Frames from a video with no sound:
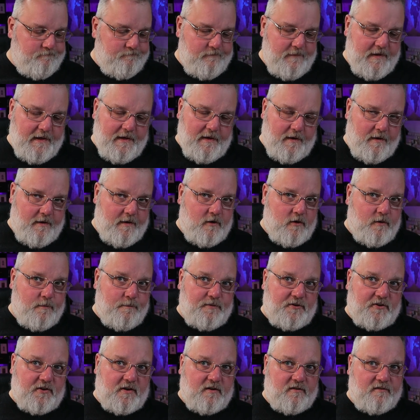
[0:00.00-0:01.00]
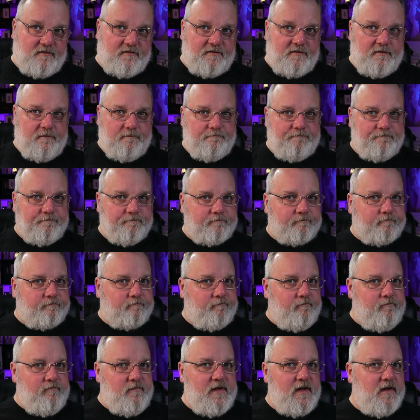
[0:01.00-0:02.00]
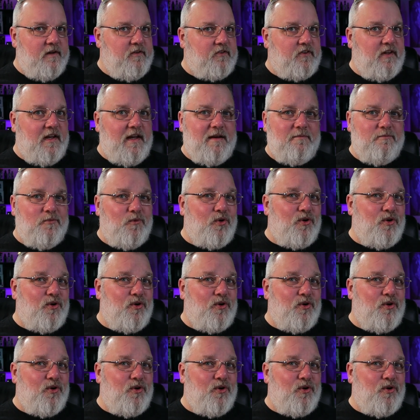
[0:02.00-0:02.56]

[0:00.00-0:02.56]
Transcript: in the hopes of seeing